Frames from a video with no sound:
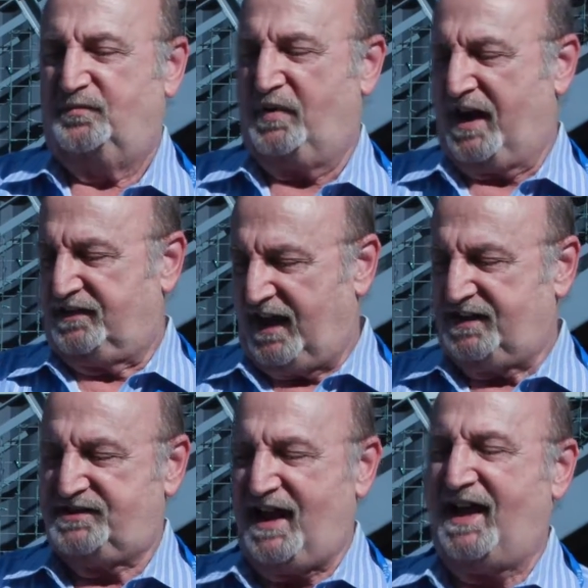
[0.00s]
but they
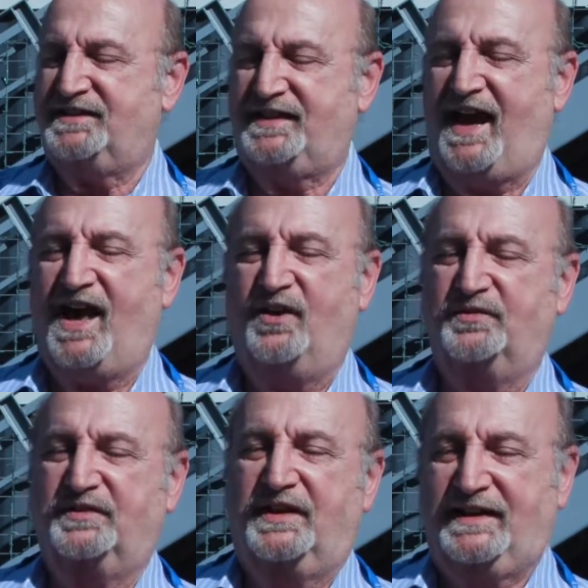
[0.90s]
sat
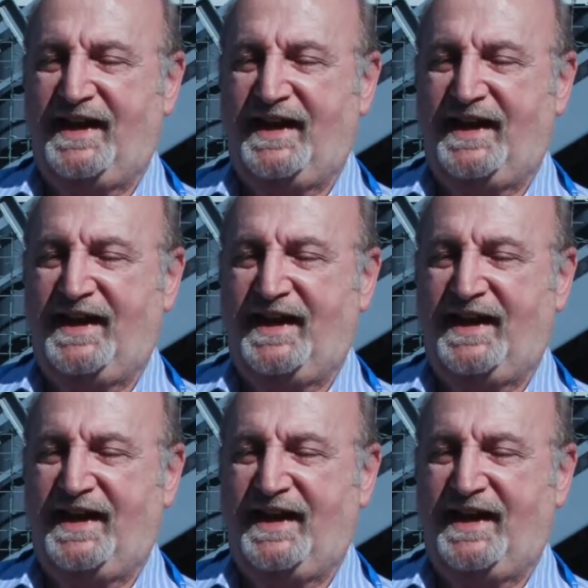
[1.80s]
down